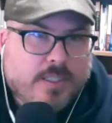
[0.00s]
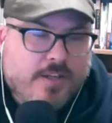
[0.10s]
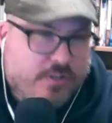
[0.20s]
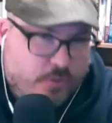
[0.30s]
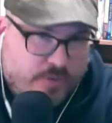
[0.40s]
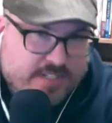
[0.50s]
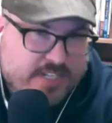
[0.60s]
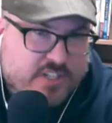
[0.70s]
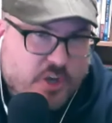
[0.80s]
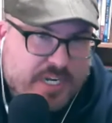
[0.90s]
And there's a reason
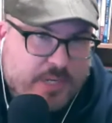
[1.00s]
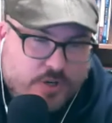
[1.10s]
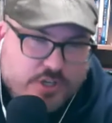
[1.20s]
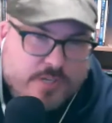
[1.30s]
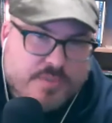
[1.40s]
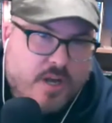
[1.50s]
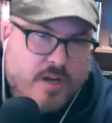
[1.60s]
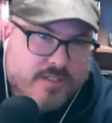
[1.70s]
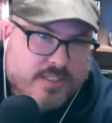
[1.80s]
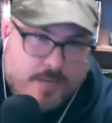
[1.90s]
that so many worship
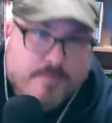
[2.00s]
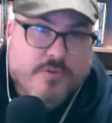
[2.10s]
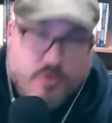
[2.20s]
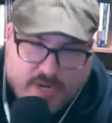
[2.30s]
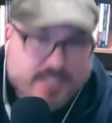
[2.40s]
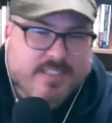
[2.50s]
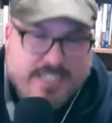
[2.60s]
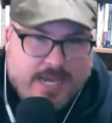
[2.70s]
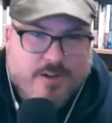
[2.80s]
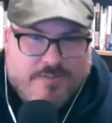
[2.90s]
songs come
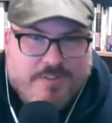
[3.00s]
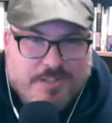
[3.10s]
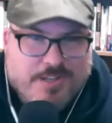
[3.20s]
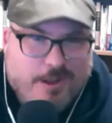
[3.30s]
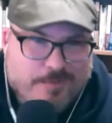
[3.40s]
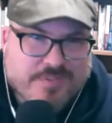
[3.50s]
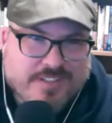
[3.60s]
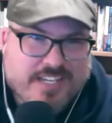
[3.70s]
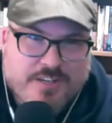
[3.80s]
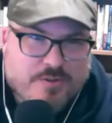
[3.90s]
directly out of the Psalms,
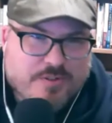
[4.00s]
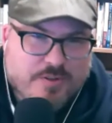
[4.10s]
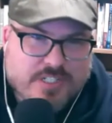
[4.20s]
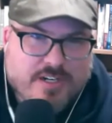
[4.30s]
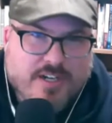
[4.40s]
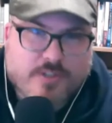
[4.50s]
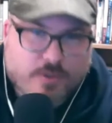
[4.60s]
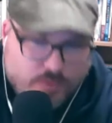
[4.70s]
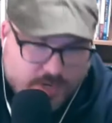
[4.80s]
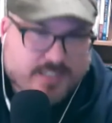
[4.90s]
that they use those lyrics
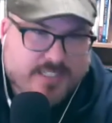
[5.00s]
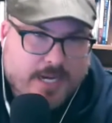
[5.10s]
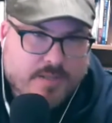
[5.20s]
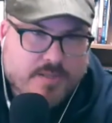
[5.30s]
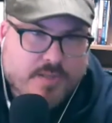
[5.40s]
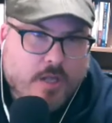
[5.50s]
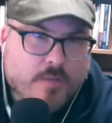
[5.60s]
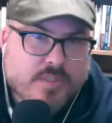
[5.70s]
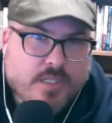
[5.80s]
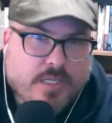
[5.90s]
directly out of the Psalms,
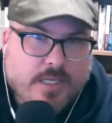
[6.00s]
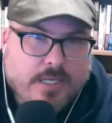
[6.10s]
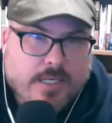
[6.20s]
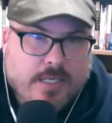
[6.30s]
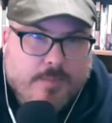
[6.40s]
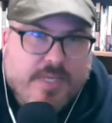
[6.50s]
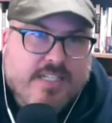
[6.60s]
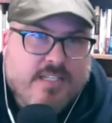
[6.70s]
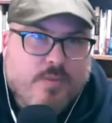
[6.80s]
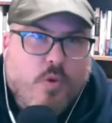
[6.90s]
because
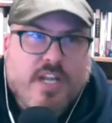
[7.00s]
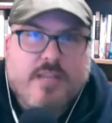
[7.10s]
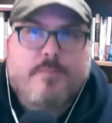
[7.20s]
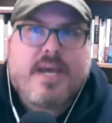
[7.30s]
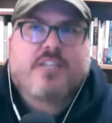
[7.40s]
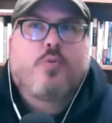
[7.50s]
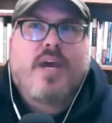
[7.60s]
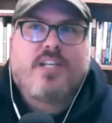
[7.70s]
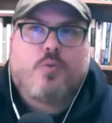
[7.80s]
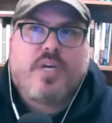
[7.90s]
it's one of the best
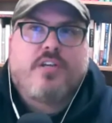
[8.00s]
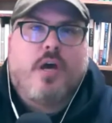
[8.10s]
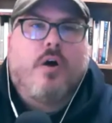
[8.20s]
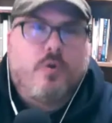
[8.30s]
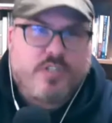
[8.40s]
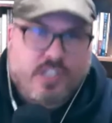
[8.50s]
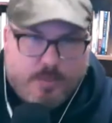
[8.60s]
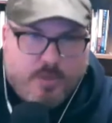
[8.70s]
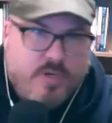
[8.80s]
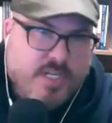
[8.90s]
ways we know to
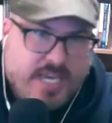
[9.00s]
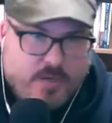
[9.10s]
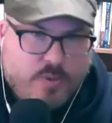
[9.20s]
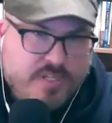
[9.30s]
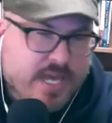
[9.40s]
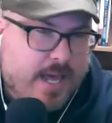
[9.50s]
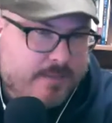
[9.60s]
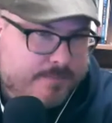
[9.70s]
communicate with God.